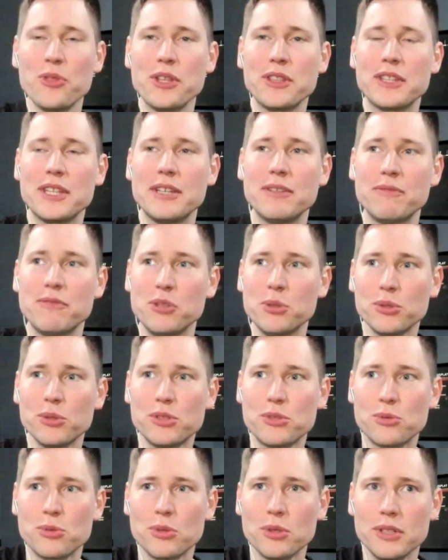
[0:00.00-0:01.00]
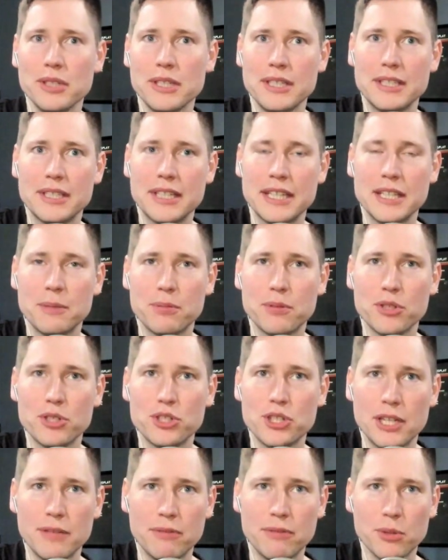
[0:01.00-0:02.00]
think that viewers really can
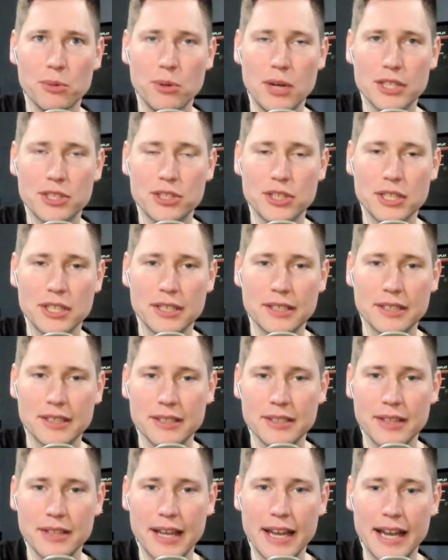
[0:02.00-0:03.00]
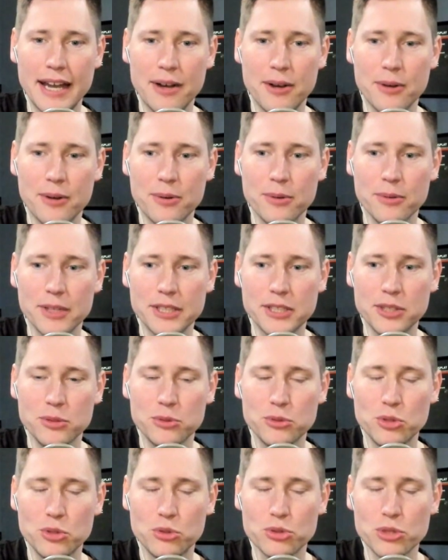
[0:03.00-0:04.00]
appreciate if they're watching how like
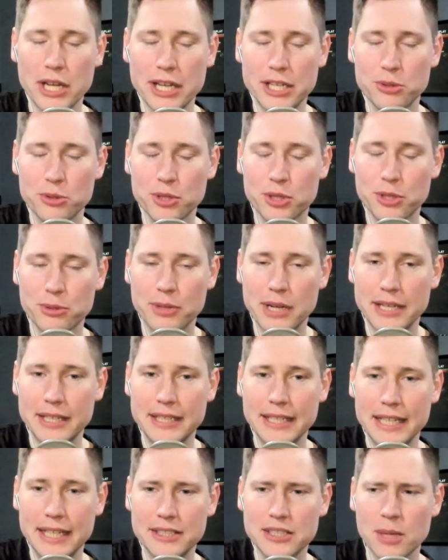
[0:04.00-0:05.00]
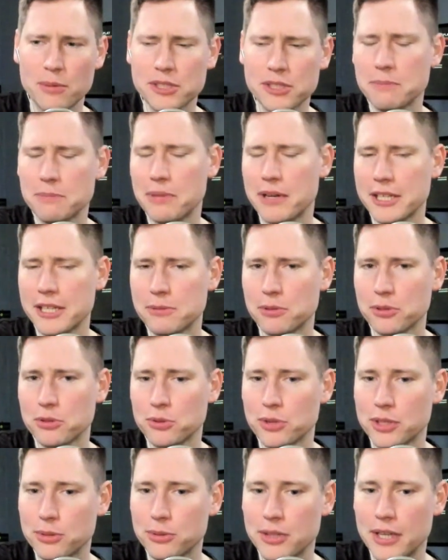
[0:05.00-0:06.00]
you you tried to recreate it. It's almost impossible to
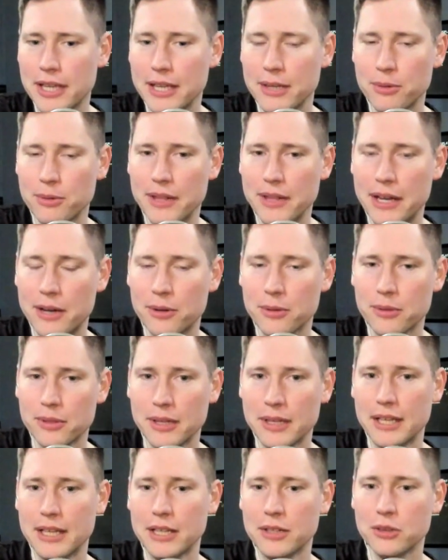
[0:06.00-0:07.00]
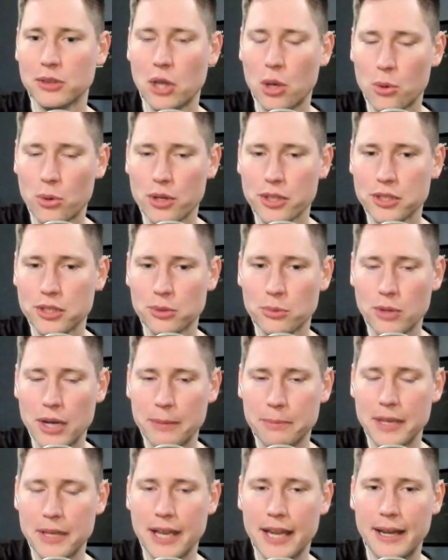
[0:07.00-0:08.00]
recreate without lowering your mm-hmm.
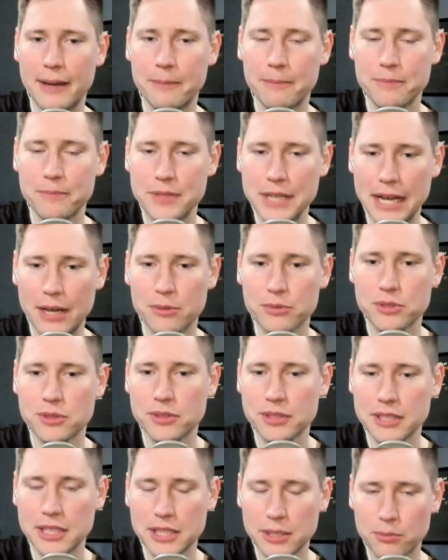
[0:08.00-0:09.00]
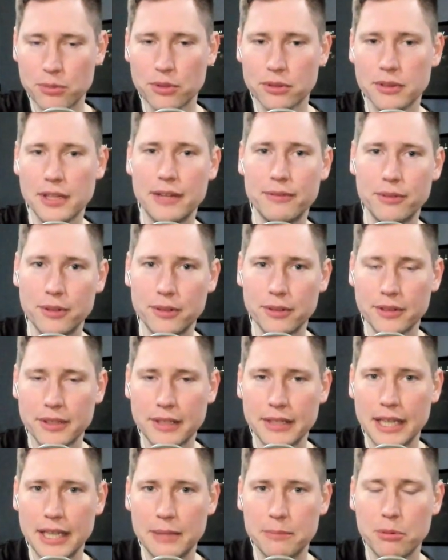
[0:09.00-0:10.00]
webcam down to the keyboard level
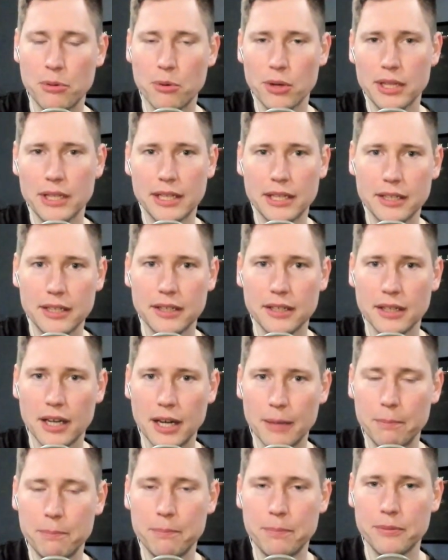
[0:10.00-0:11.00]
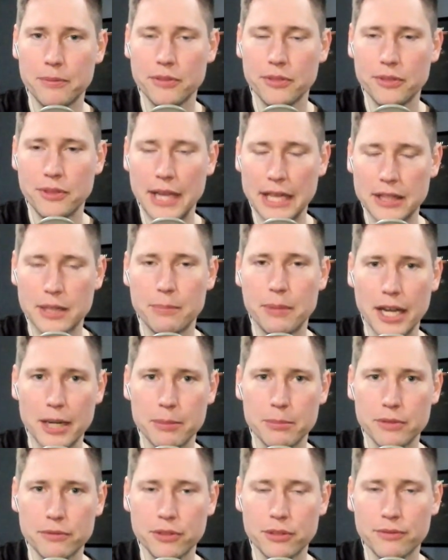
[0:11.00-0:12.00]
and pointing right. it up at the
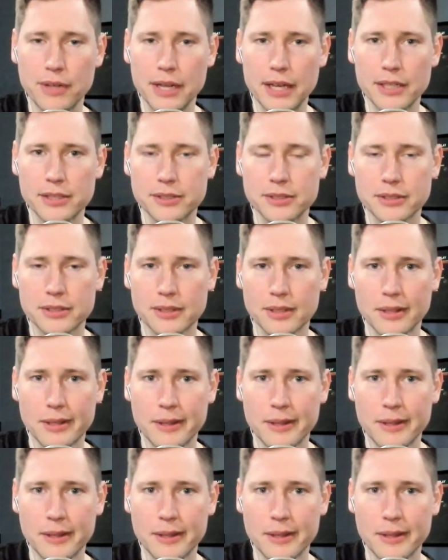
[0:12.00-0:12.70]
bottom of your face.